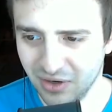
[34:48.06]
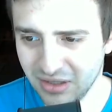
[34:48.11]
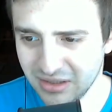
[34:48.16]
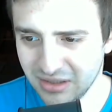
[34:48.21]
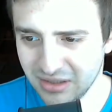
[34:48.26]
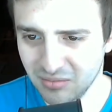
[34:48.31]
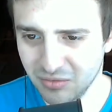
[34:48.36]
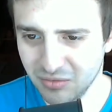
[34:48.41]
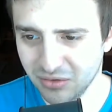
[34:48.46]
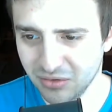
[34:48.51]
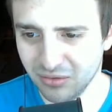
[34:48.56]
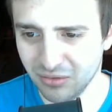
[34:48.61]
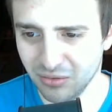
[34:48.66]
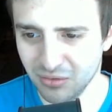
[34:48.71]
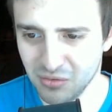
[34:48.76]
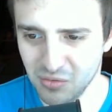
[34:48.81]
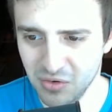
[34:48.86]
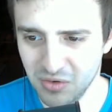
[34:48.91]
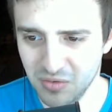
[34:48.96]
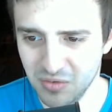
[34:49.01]
similar
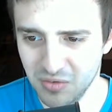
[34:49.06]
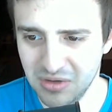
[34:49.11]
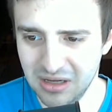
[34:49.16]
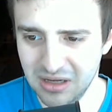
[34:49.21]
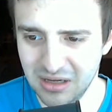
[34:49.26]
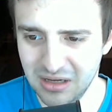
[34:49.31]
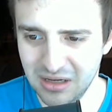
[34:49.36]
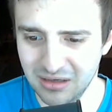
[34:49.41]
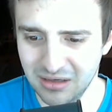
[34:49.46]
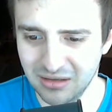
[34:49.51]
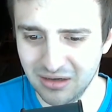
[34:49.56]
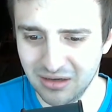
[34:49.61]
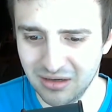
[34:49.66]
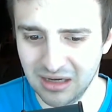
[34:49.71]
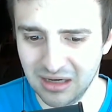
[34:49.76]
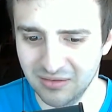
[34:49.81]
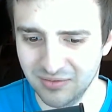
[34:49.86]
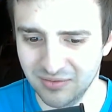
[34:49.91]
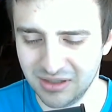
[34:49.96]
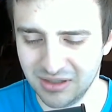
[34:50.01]
or would be
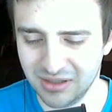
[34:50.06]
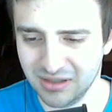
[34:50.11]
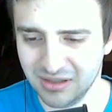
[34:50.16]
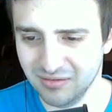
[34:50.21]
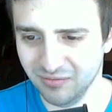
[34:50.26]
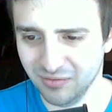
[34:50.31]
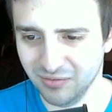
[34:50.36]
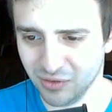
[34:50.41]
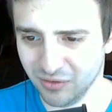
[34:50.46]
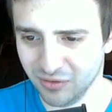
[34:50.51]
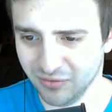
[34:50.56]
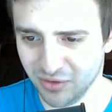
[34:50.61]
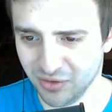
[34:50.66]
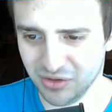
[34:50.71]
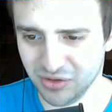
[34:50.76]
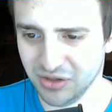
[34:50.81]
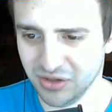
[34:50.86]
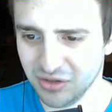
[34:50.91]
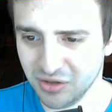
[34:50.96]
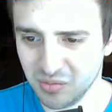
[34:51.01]
kind of a Simver
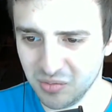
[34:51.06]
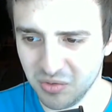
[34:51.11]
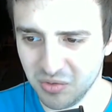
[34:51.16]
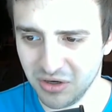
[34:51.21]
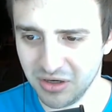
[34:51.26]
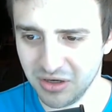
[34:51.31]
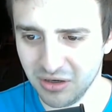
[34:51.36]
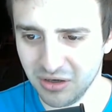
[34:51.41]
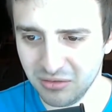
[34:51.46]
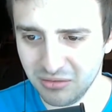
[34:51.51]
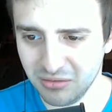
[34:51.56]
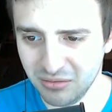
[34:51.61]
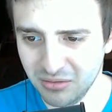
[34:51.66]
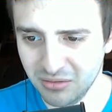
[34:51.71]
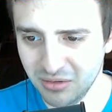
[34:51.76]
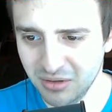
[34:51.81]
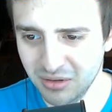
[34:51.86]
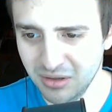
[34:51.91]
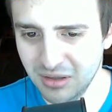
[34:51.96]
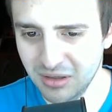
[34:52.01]
version 2.0
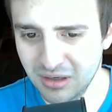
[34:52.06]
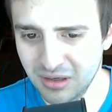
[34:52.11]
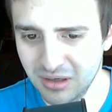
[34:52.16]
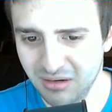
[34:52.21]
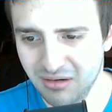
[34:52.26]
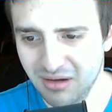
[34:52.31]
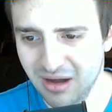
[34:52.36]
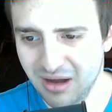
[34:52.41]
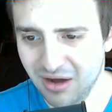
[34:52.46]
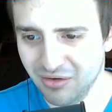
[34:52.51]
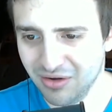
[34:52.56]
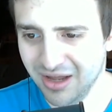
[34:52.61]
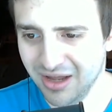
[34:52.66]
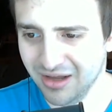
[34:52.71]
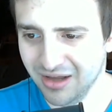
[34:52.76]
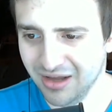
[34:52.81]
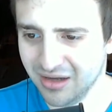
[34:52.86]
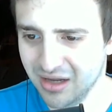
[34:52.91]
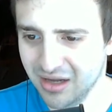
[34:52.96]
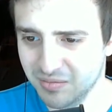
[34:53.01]
now
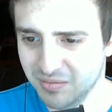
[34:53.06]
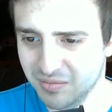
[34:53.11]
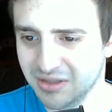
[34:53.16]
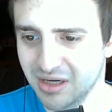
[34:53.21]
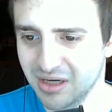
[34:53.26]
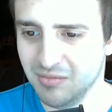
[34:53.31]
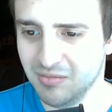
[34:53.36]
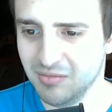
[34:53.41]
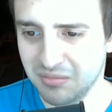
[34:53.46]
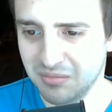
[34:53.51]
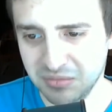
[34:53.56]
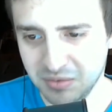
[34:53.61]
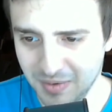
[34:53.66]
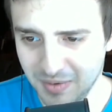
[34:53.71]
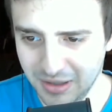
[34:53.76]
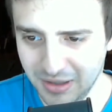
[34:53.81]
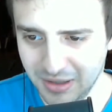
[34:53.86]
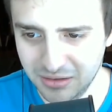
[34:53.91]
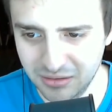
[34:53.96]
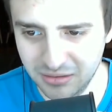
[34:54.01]
can't keep the same
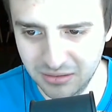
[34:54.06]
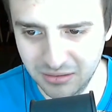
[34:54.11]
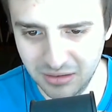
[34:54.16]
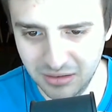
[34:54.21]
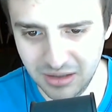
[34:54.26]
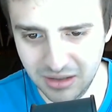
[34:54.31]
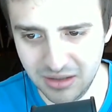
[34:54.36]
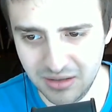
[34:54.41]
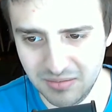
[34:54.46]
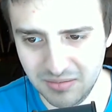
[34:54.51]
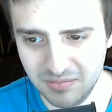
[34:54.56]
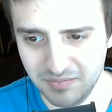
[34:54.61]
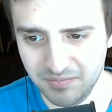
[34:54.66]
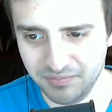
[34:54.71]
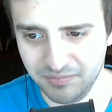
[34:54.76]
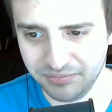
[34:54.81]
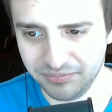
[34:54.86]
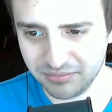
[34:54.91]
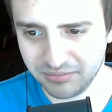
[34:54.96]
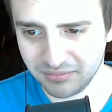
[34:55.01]
namespace.
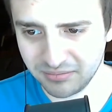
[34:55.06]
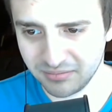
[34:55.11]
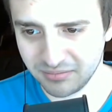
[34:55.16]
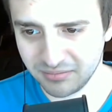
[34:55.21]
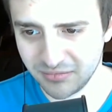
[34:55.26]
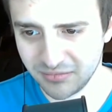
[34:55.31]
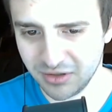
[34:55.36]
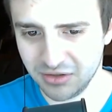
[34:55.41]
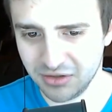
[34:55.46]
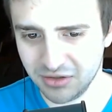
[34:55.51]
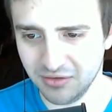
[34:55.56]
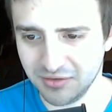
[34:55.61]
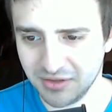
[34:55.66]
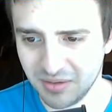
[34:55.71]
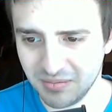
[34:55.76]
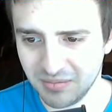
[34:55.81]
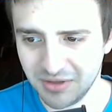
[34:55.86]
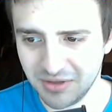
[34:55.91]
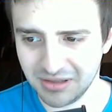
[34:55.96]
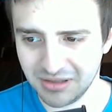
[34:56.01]
So if
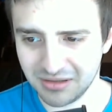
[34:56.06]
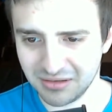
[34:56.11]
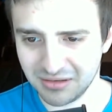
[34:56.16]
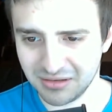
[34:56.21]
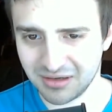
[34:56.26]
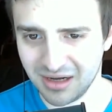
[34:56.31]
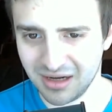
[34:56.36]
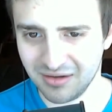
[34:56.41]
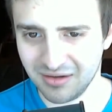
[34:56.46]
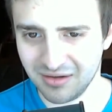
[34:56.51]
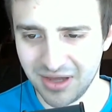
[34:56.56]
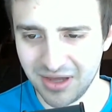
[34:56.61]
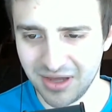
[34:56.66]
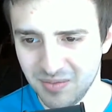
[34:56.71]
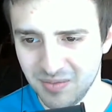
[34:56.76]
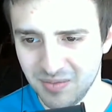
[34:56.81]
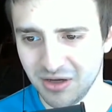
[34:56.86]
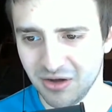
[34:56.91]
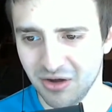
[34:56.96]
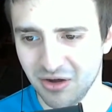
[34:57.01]
something's kind of
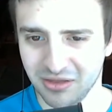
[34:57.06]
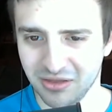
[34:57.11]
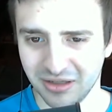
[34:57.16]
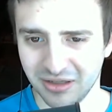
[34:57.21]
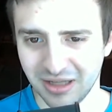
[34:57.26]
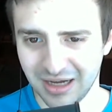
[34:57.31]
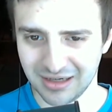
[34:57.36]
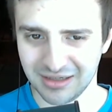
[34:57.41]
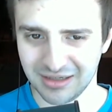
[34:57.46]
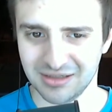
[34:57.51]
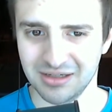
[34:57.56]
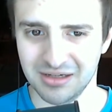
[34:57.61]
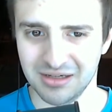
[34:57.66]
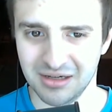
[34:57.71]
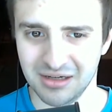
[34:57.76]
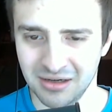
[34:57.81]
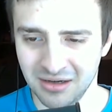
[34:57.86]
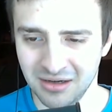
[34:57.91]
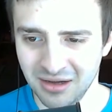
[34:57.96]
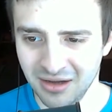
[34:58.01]
keeping on the
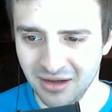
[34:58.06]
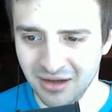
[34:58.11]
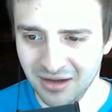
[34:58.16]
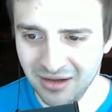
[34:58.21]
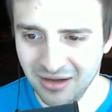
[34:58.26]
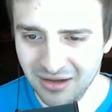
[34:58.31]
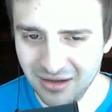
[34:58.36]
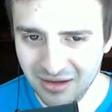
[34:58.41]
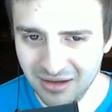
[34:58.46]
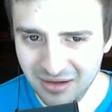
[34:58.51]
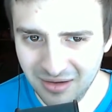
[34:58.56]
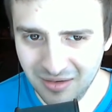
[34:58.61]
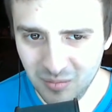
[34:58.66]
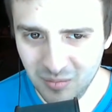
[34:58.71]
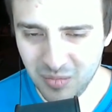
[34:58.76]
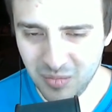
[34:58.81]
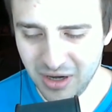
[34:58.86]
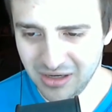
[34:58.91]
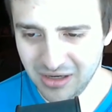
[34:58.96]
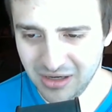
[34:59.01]
legacy
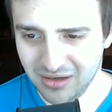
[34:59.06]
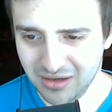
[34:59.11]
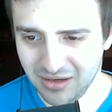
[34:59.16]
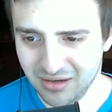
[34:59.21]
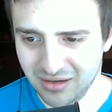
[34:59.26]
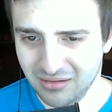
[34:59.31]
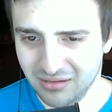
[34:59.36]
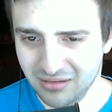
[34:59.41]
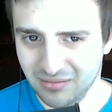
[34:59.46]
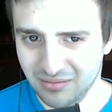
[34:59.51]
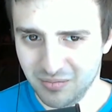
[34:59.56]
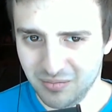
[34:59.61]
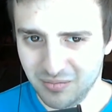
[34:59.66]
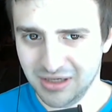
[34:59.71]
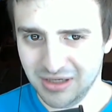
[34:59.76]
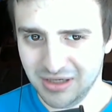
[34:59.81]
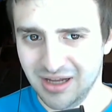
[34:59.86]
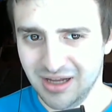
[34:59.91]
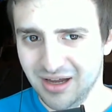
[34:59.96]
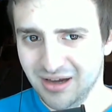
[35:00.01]
by
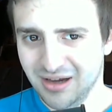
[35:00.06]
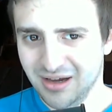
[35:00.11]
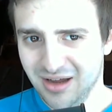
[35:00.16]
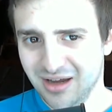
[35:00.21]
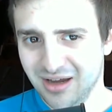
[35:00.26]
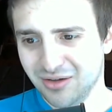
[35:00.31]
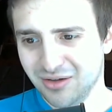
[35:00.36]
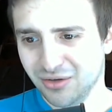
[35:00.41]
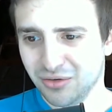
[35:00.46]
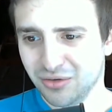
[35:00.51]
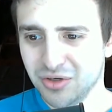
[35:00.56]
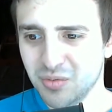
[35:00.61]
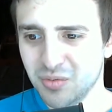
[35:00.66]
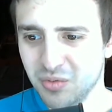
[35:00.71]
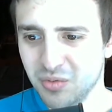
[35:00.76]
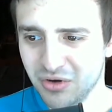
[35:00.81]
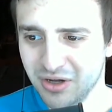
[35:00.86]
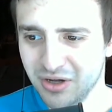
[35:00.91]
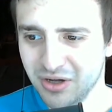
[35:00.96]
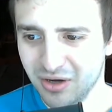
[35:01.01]
saying Angular
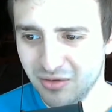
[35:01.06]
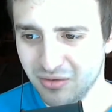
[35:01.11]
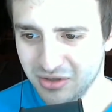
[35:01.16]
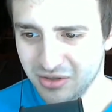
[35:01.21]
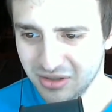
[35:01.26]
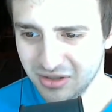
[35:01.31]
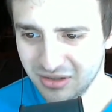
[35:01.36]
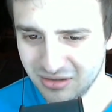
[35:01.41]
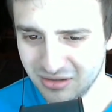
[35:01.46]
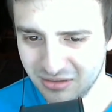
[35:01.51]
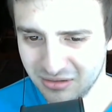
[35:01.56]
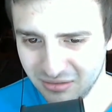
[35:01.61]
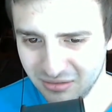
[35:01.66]
2.0, which is